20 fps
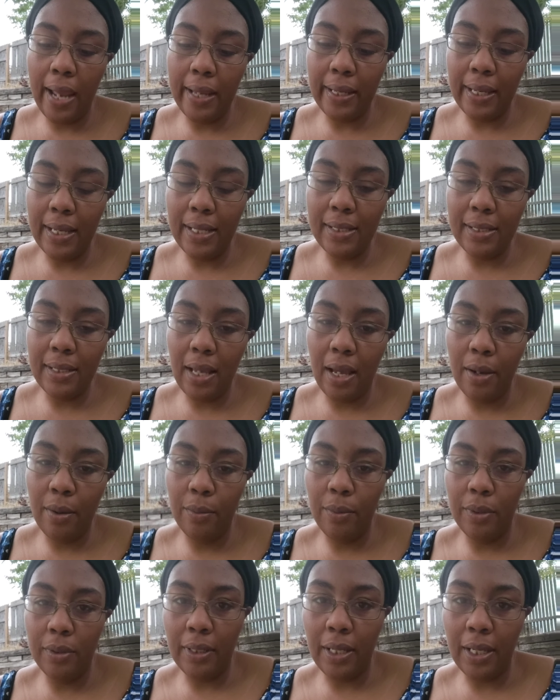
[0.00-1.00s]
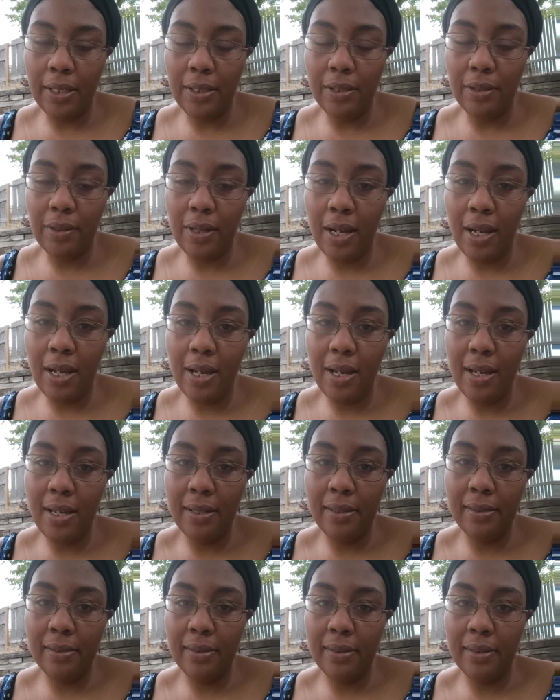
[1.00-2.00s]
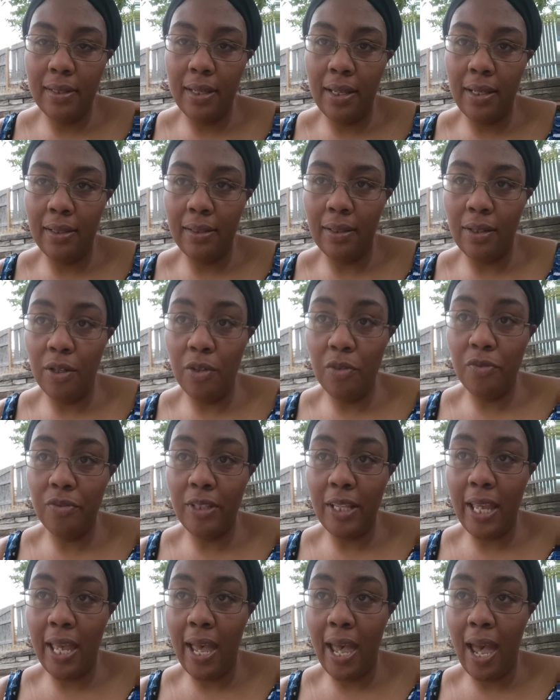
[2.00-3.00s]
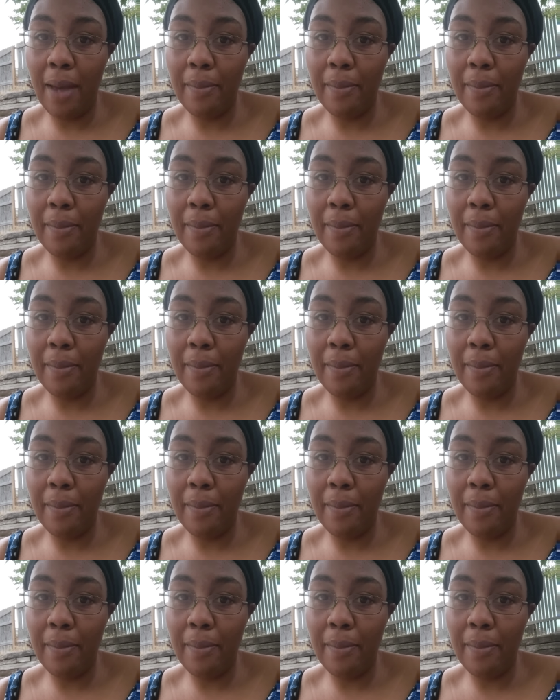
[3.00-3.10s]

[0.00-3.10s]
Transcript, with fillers: I guess I will catch you guys and hopefully a